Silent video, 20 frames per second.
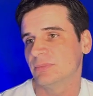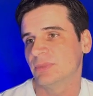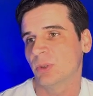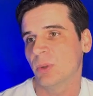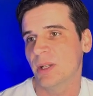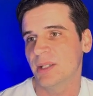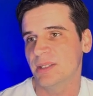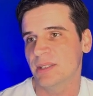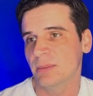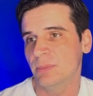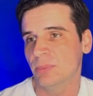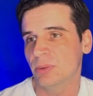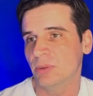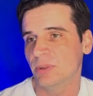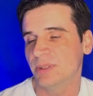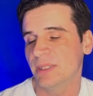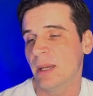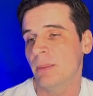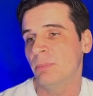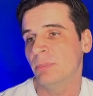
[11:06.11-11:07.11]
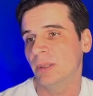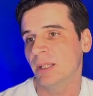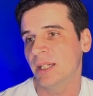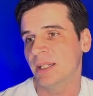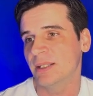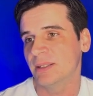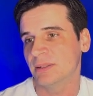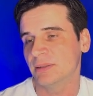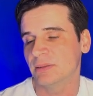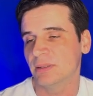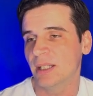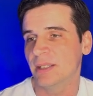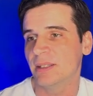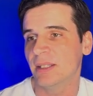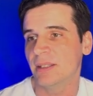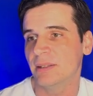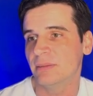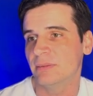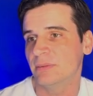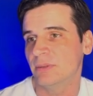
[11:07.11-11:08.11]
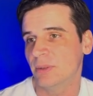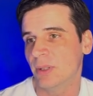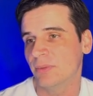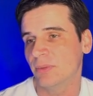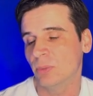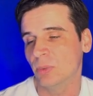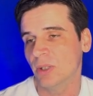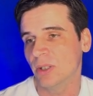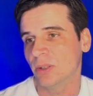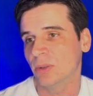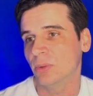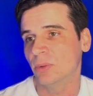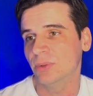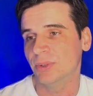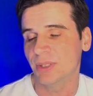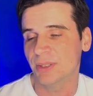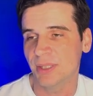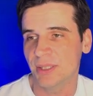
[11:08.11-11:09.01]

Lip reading: Quite simple, a template, and then you have a work order,